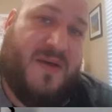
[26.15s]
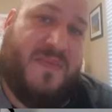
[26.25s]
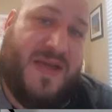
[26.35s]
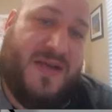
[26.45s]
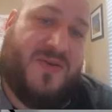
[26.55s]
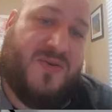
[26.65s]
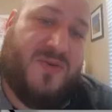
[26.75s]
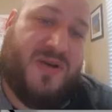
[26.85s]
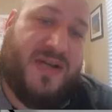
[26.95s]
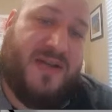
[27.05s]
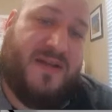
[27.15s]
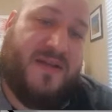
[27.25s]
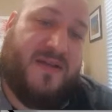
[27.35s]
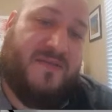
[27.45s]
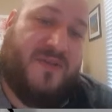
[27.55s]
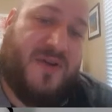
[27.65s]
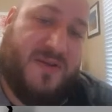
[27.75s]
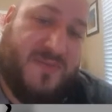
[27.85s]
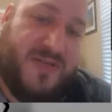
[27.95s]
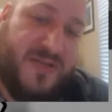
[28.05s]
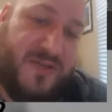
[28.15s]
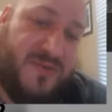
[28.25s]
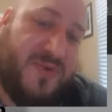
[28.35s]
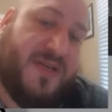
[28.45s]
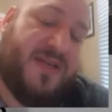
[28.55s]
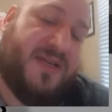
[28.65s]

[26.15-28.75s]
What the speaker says: Amandatory Volume 2.